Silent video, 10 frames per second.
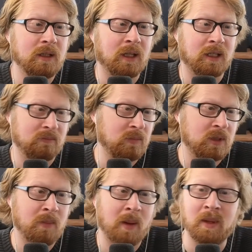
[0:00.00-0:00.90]
Like,
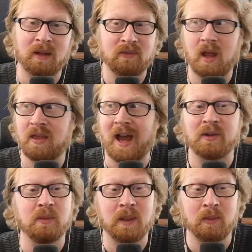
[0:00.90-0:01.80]
there might be like
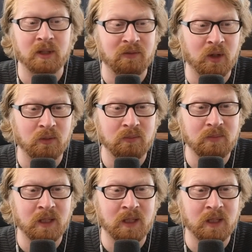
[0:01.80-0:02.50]
1,000 people that vote, and